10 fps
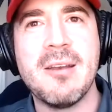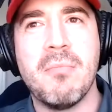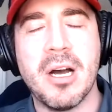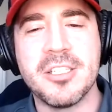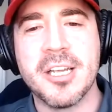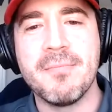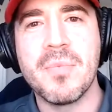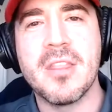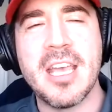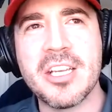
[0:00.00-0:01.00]
budget.
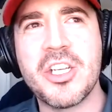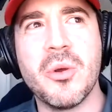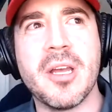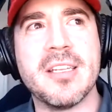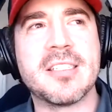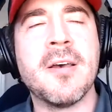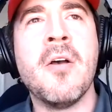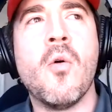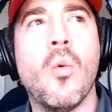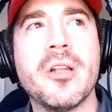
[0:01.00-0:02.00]
The issue is
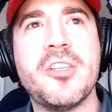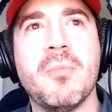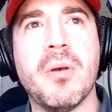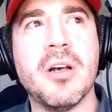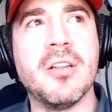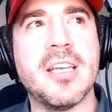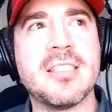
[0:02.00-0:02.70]
what you build